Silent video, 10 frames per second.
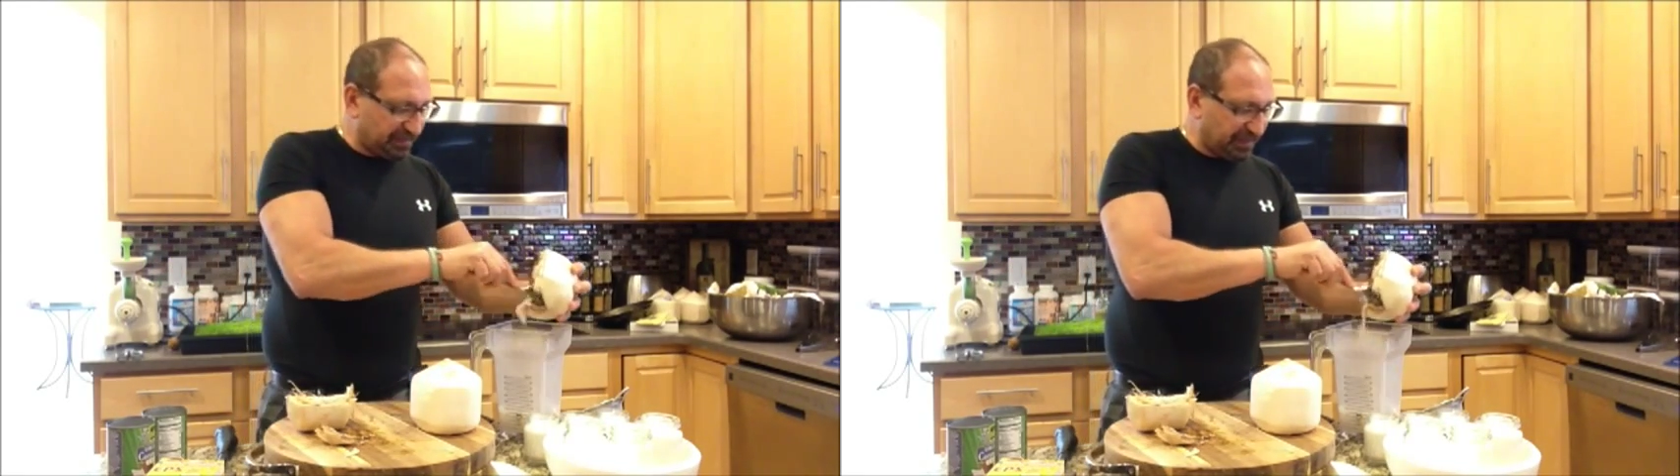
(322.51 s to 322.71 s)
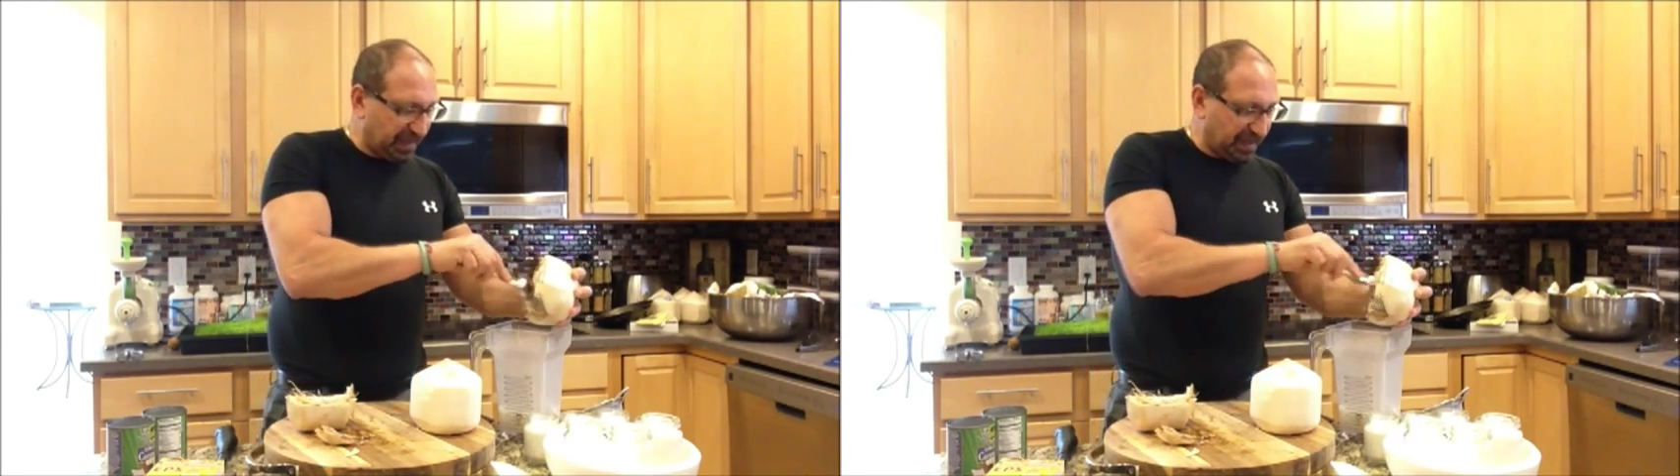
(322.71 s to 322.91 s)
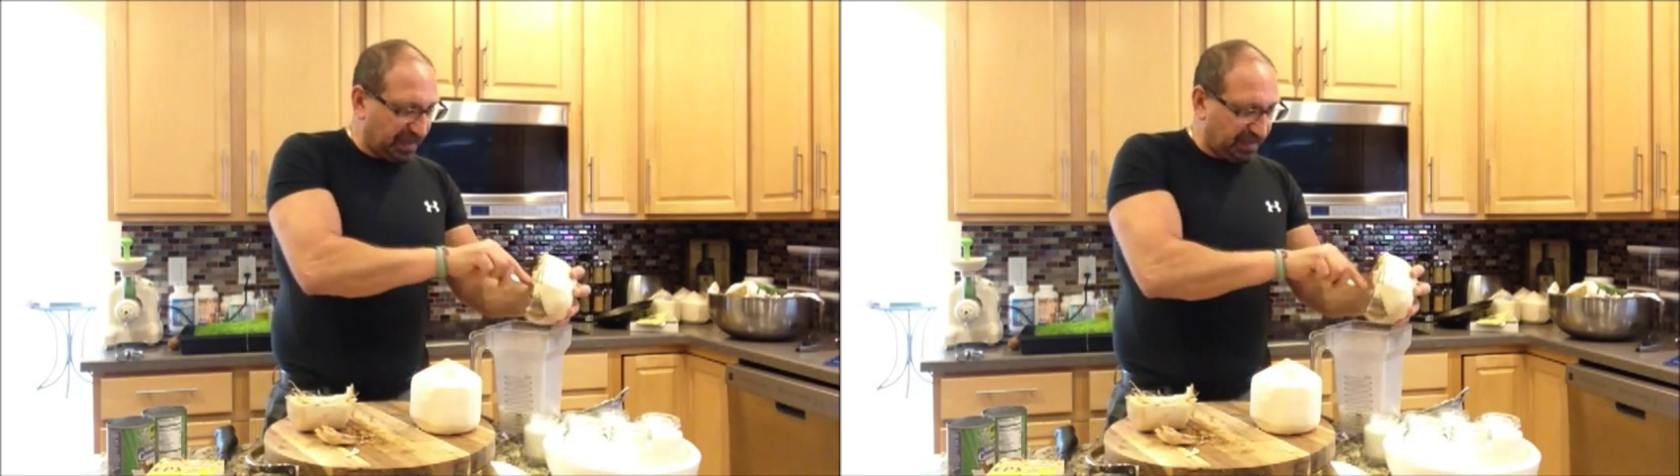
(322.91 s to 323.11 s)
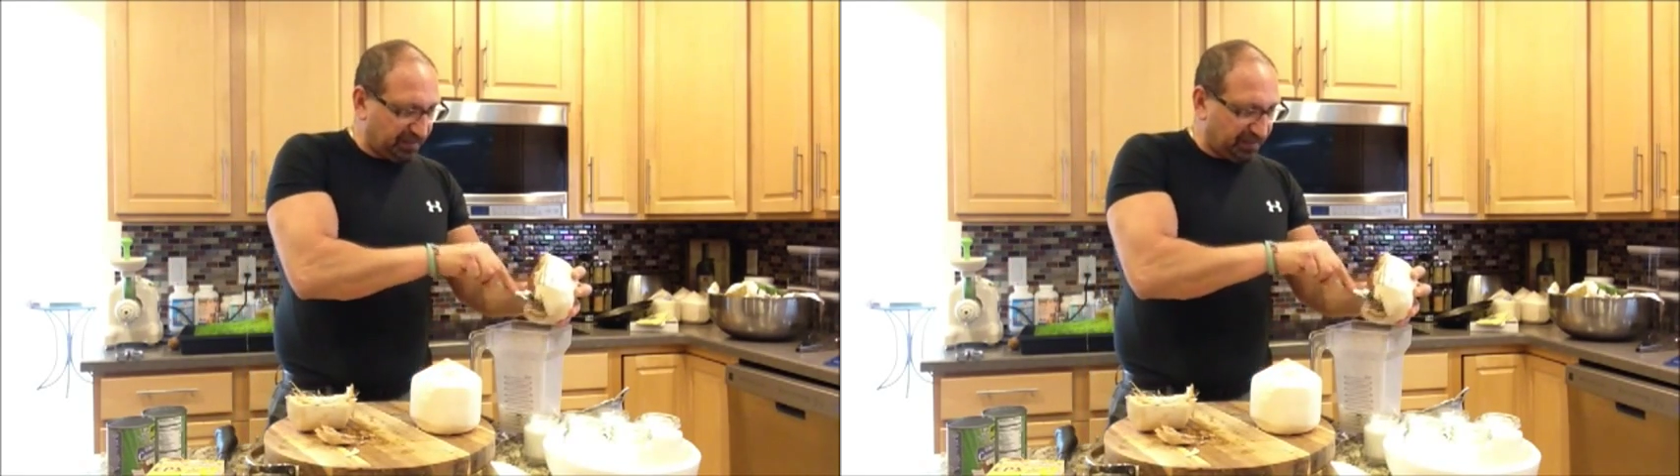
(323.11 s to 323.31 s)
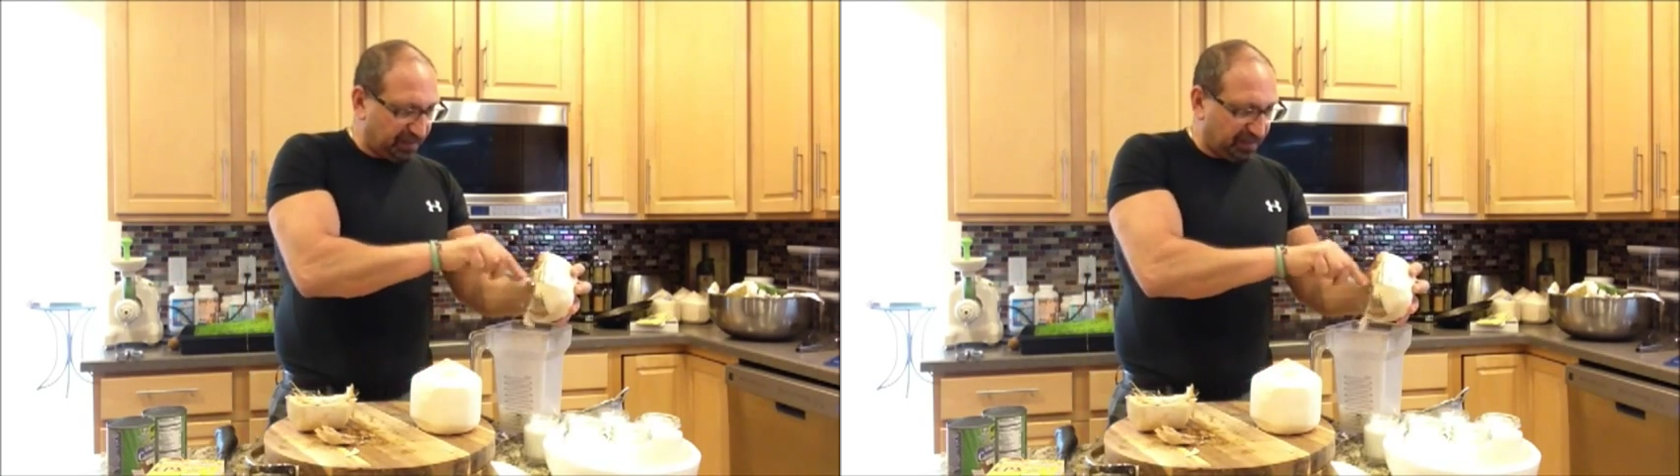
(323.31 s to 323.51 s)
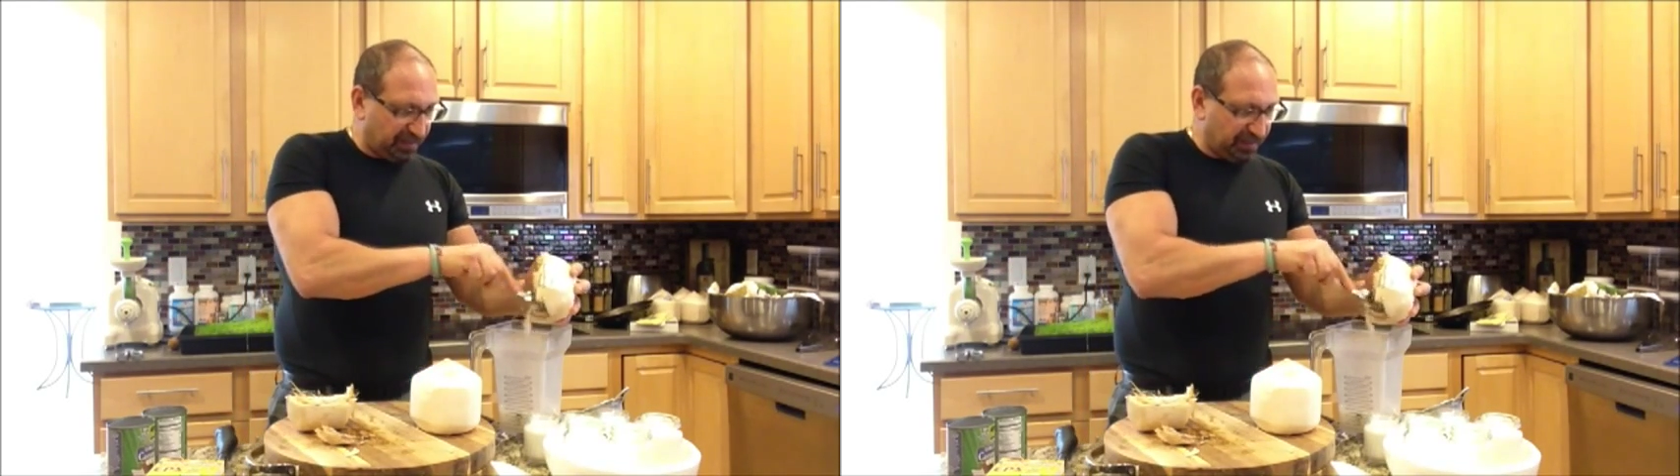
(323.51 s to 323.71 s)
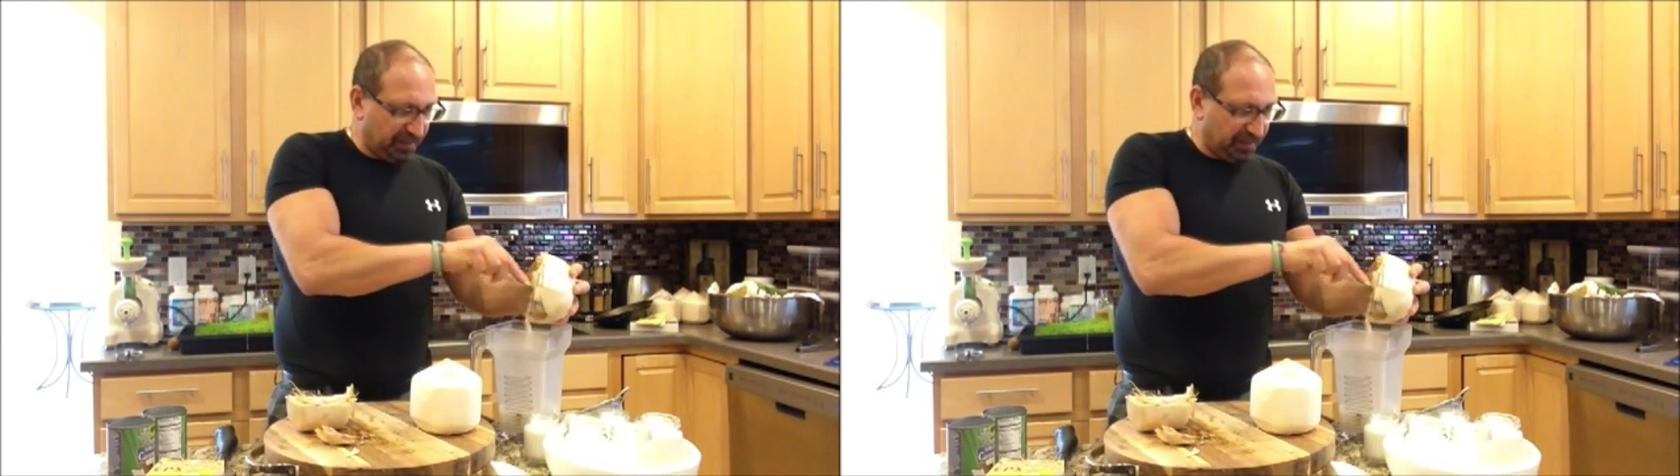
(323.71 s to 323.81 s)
to get any of the